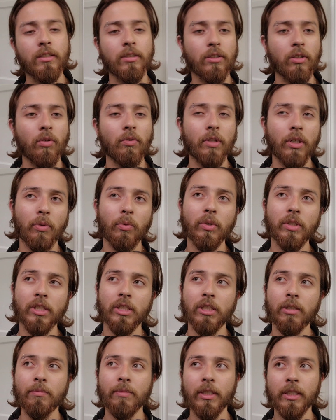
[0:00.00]
So there was
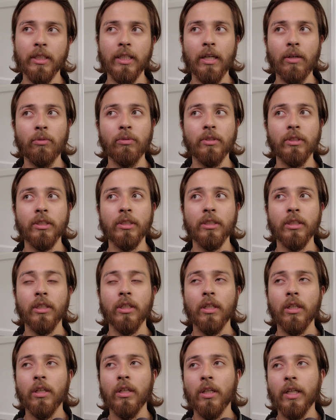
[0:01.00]
something that was
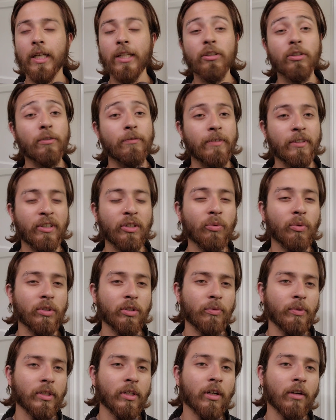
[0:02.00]
interfering with the
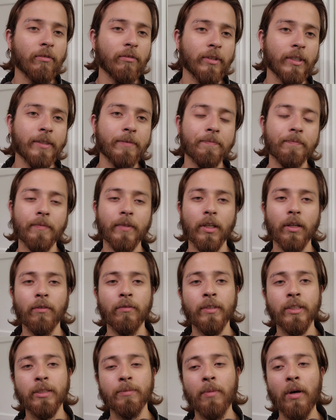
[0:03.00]
recovery of
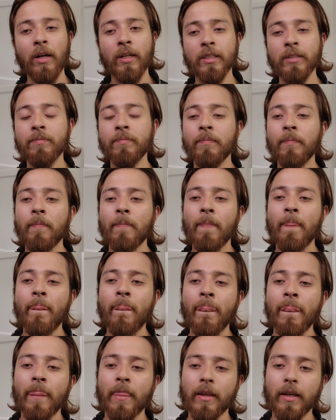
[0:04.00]
his body.
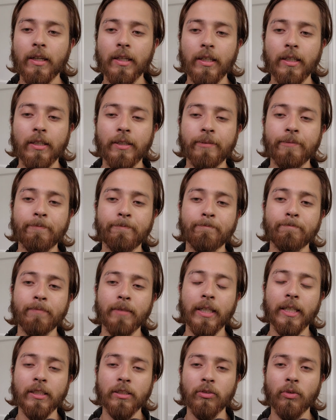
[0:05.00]

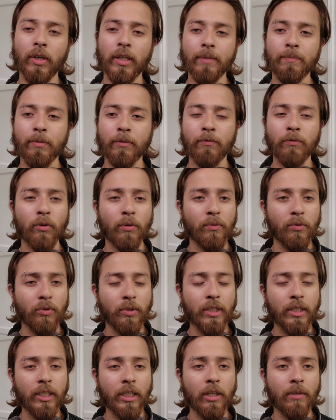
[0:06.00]
And so I performed
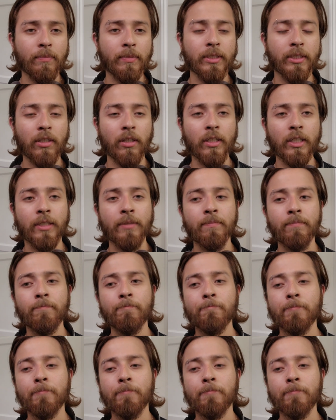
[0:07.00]
3 therapies on him.